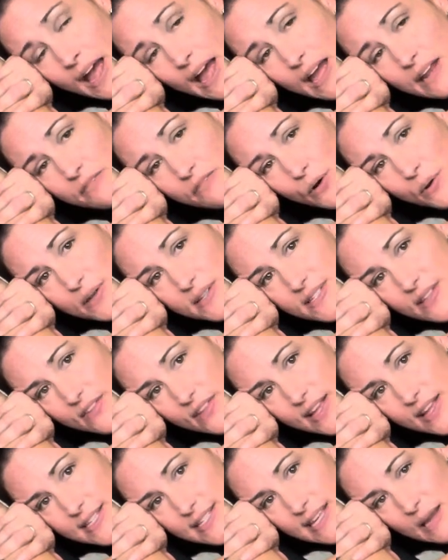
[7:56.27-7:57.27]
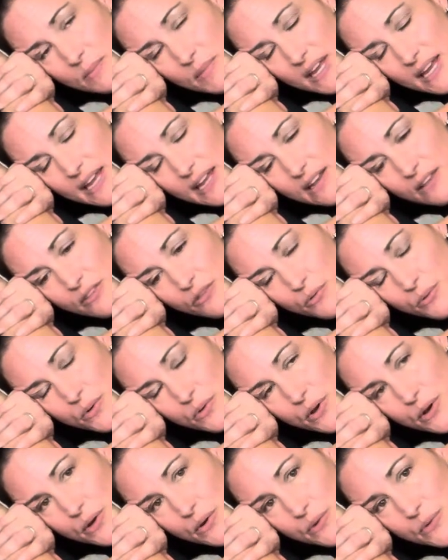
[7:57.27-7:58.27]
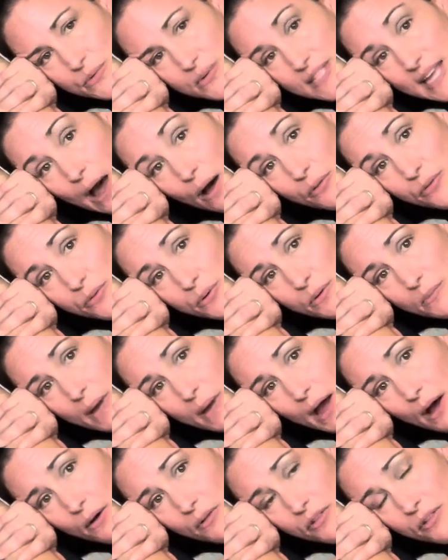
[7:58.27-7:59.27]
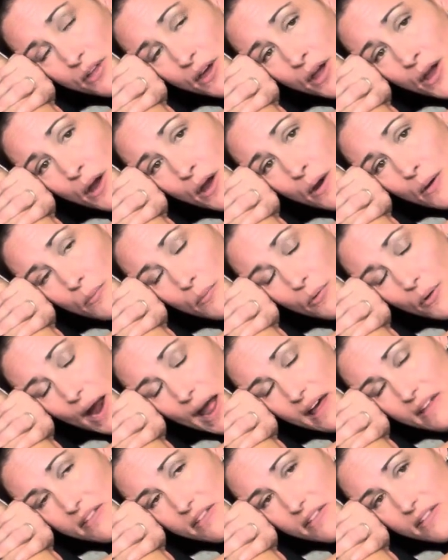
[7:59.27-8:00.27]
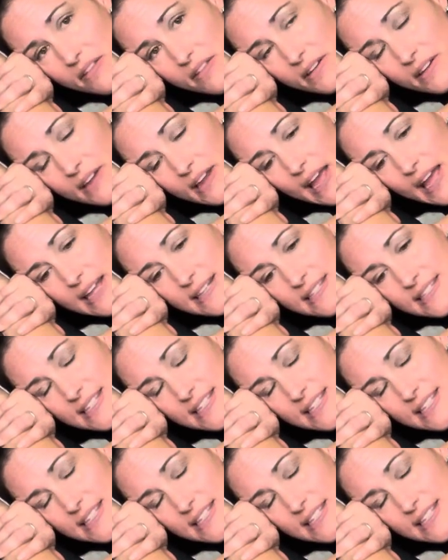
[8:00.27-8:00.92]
and focus on that same in through nose, out through mouth breath, and